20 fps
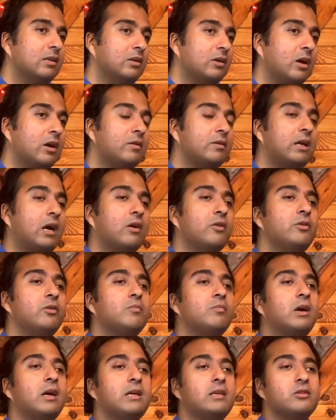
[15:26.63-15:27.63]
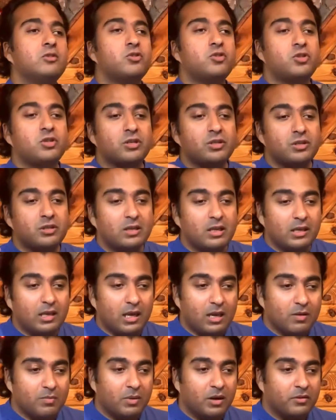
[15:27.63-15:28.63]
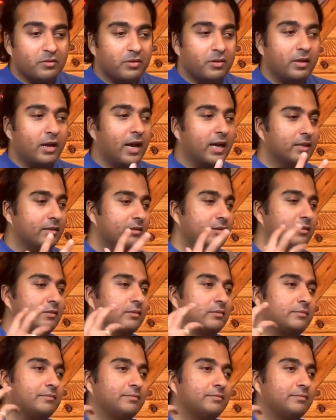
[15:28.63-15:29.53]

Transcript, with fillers: You're, now your mind is just thinking about that.